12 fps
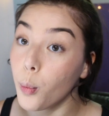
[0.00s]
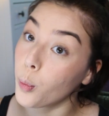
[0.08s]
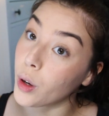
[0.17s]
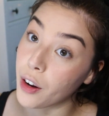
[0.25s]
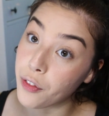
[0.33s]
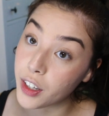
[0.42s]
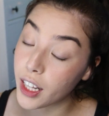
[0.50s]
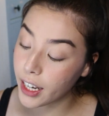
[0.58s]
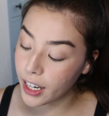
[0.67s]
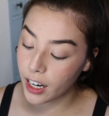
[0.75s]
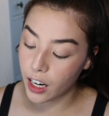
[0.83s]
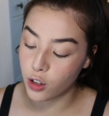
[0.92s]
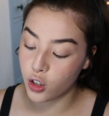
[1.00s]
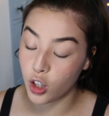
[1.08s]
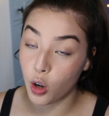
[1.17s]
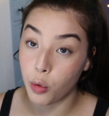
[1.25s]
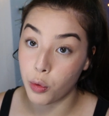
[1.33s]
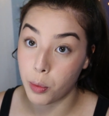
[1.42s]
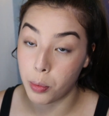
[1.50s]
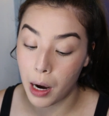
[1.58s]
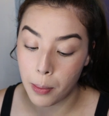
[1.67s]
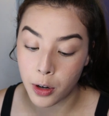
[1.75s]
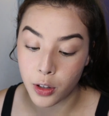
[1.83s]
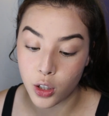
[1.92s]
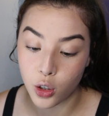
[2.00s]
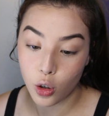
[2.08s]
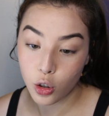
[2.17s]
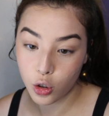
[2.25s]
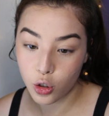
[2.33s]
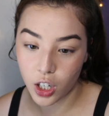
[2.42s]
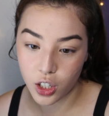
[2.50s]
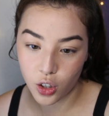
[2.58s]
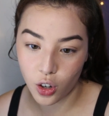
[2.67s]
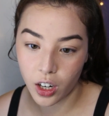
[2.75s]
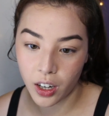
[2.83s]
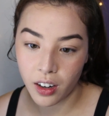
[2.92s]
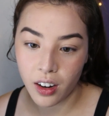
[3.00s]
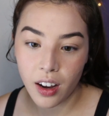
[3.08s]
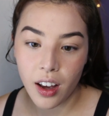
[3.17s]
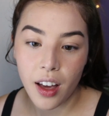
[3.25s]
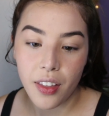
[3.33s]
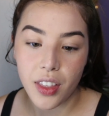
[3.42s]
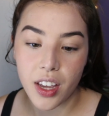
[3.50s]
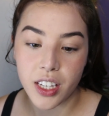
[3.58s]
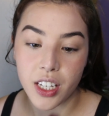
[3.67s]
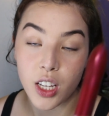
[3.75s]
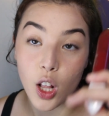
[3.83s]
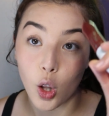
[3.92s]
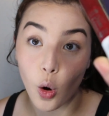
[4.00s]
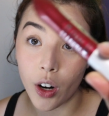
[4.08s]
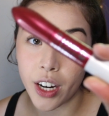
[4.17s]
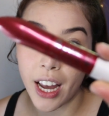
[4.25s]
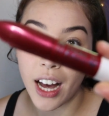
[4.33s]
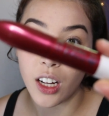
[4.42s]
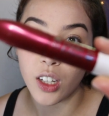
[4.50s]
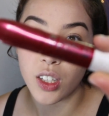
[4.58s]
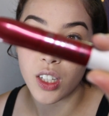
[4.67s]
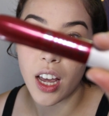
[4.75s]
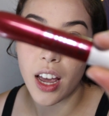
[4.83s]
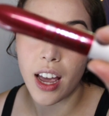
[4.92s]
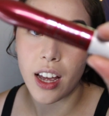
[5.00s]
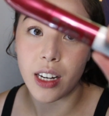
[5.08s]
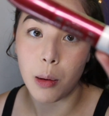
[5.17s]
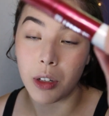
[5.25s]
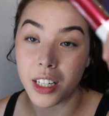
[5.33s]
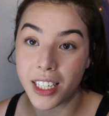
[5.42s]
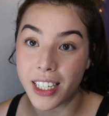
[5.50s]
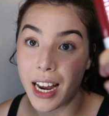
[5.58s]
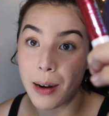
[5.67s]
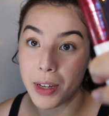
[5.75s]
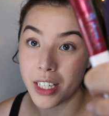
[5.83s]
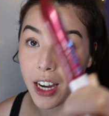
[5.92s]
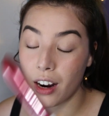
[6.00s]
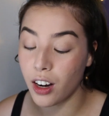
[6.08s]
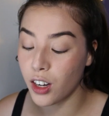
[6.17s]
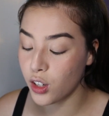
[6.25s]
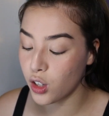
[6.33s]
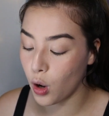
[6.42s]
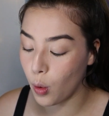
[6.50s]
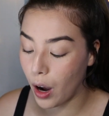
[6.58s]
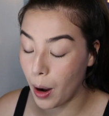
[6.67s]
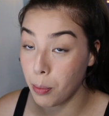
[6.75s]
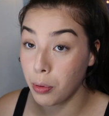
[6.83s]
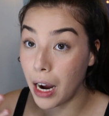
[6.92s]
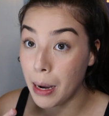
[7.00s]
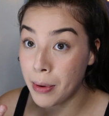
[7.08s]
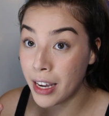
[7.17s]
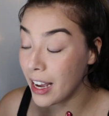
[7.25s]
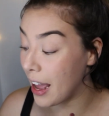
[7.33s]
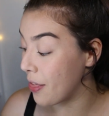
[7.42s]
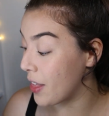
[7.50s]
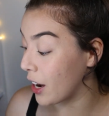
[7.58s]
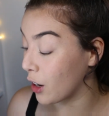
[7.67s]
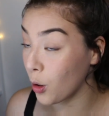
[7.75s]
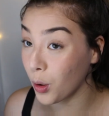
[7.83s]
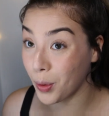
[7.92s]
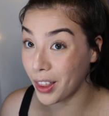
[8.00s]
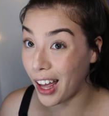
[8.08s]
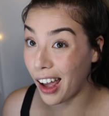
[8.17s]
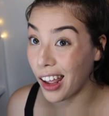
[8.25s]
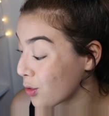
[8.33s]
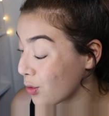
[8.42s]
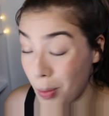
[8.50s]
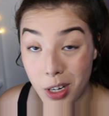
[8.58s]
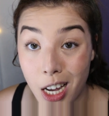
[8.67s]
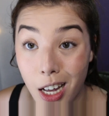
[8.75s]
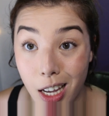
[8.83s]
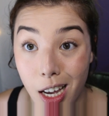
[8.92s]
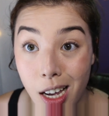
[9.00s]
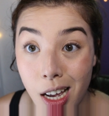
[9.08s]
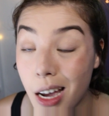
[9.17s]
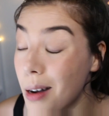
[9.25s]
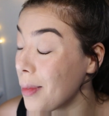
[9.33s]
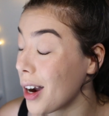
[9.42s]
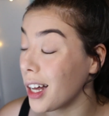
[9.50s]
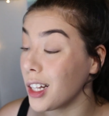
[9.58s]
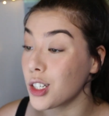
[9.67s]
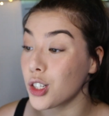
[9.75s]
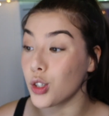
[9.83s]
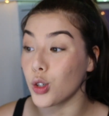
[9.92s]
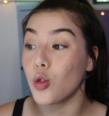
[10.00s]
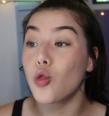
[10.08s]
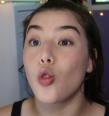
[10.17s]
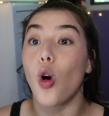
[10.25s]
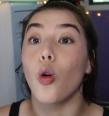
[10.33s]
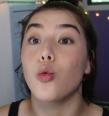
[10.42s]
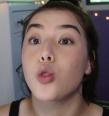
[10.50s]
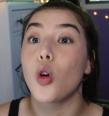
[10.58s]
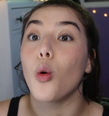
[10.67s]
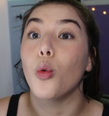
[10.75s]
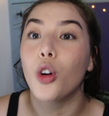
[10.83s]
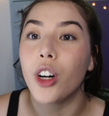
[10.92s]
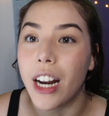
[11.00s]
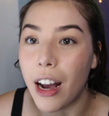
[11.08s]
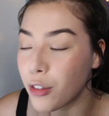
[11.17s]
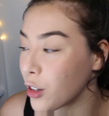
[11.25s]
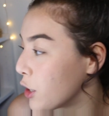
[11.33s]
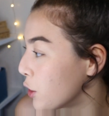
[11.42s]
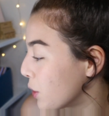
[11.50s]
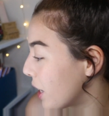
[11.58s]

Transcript: When I feel like it, I usually go in with a primer. This is also drugstore. This is L'Oreal's Double Extend Mascara. So I prime it and then I go in with that. Let me tell you, my eyelashes look so, so good after I do